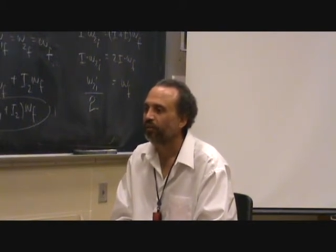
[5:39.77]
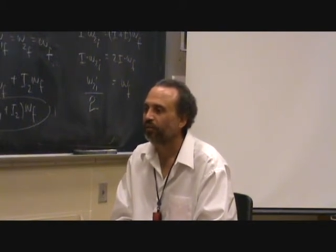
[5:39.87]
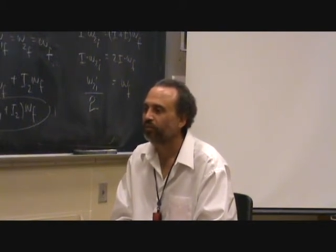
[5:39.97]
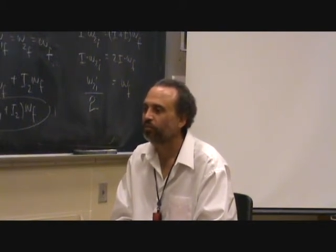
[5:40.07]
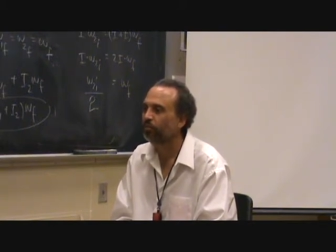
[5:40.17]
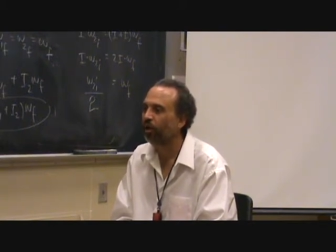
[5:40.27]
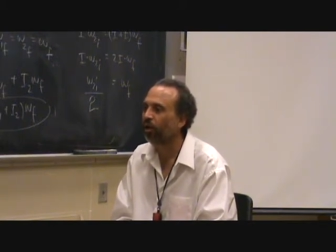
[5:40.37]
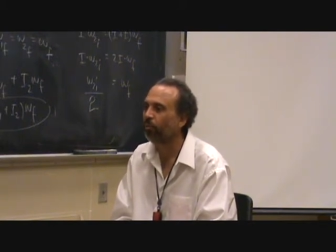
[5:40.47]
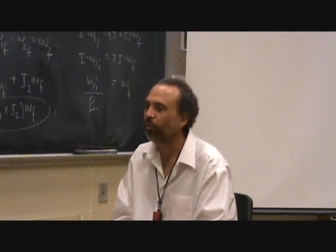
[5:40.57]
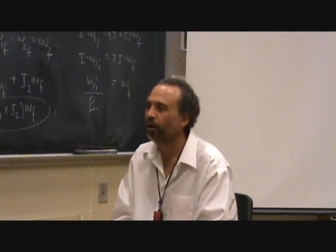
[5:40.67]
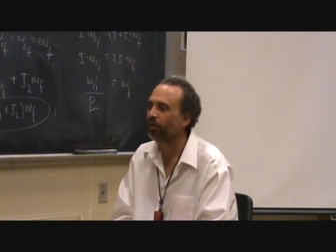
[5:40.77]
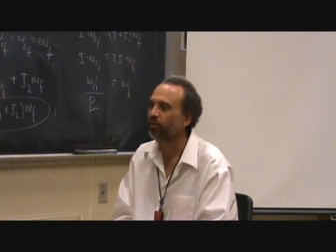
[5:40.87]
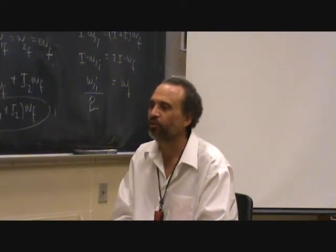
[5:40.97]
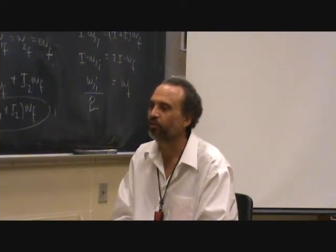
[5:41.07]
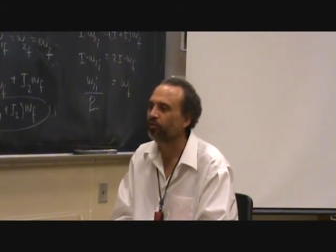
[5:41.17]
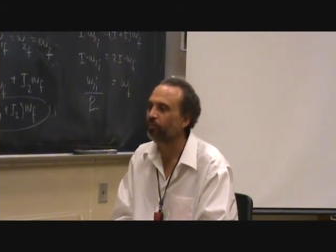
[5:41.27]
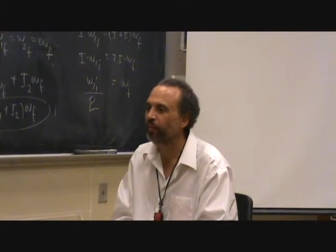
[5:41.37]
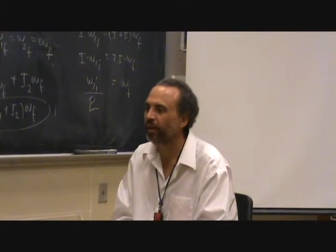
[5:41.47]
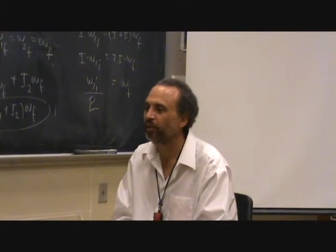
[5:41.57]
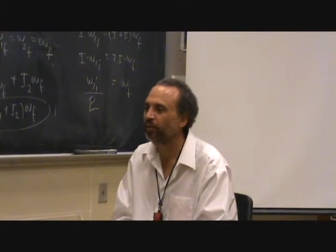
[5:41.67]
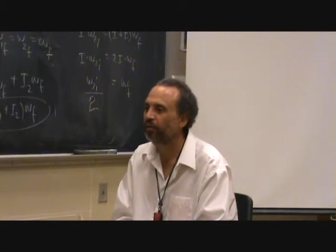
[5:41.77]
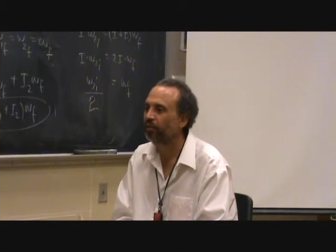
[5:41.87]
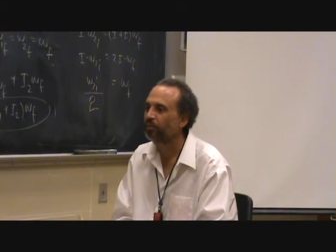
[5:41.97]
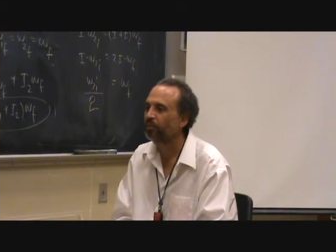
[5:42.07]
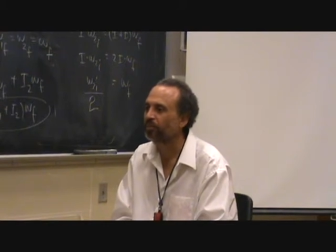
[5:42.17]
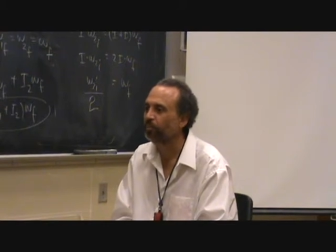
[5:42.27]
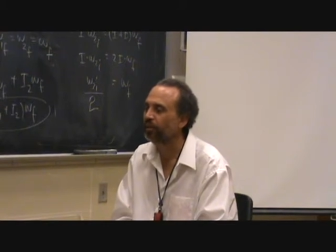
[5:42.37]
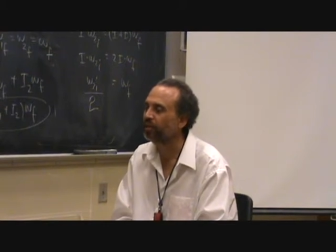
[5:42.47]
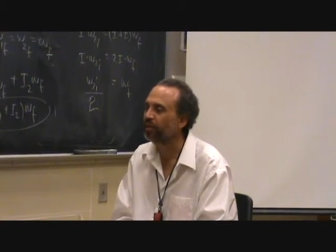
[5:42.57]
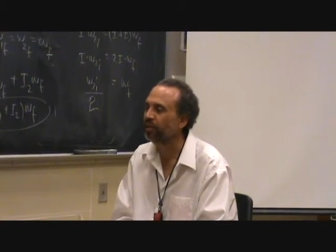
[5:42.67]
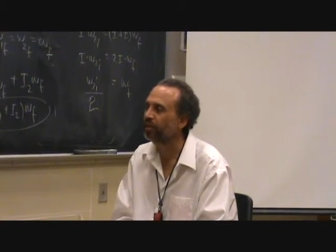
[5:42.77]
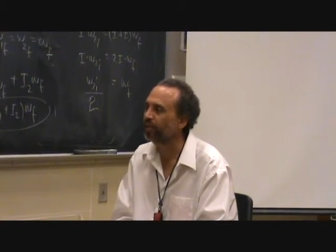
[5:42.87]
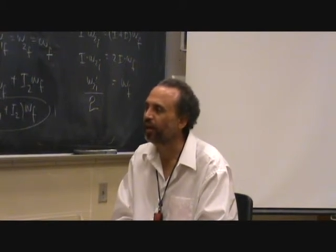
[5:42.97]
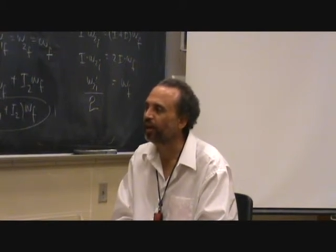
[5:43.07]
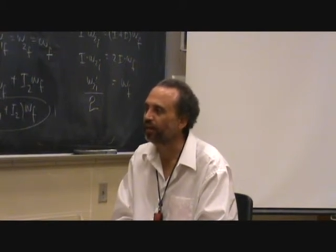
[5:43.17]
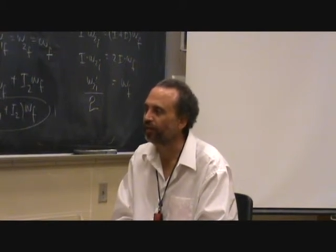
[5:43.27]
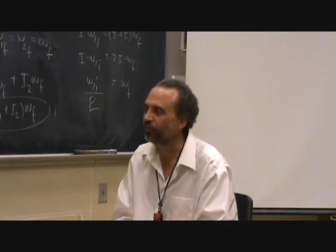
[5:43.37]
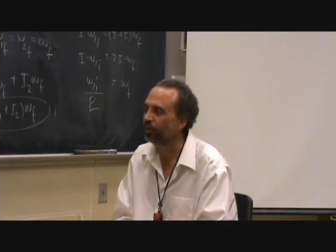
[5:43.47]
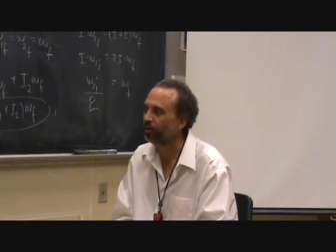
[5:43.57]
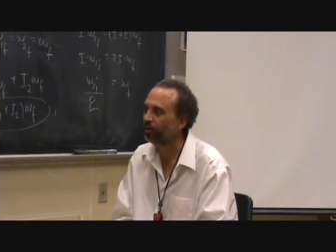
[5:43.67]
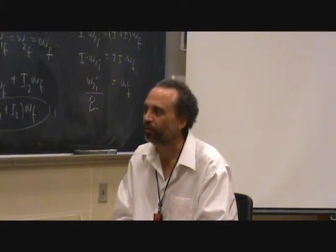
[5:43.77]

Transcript: small particles of metal suspended in a dielectric.